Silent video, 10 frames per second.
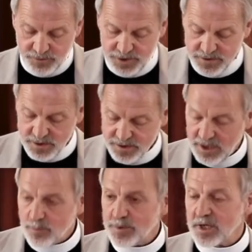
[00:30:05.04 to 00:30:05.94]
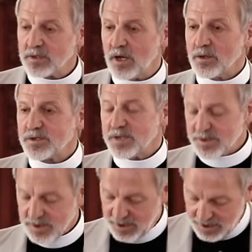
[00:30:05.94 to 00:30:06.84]
Jesus can be acknowledged
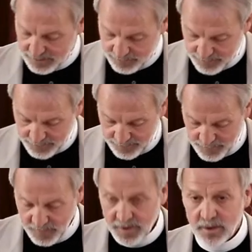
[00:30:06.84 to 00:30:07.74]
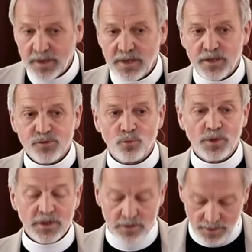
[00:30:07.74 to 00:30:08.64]
as king. His
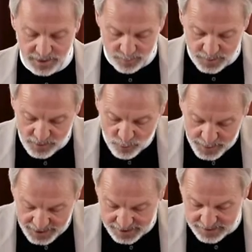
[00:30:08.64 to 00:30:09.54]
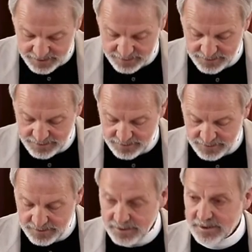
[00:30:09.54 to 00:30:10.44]
will can be obeyed
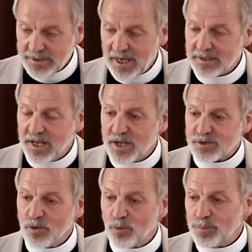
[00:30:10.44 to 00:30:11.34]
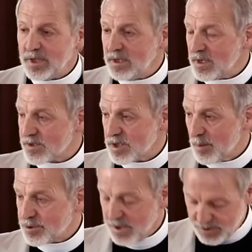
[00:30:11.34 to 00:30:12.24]
and as obedient
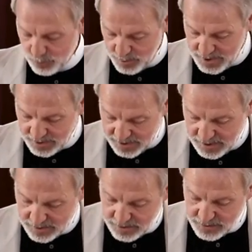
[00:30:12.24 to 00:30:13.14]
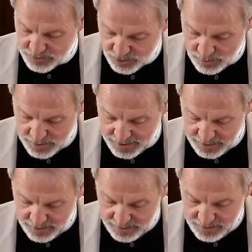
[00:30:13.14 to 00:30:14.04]
subjects, we can enjoy
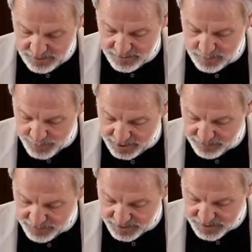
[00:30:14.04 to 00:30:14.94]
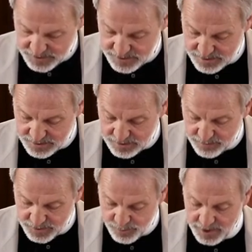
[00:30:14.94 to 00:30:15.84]
the benefits
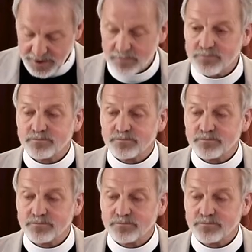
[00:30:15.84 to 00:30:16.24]
of his reign.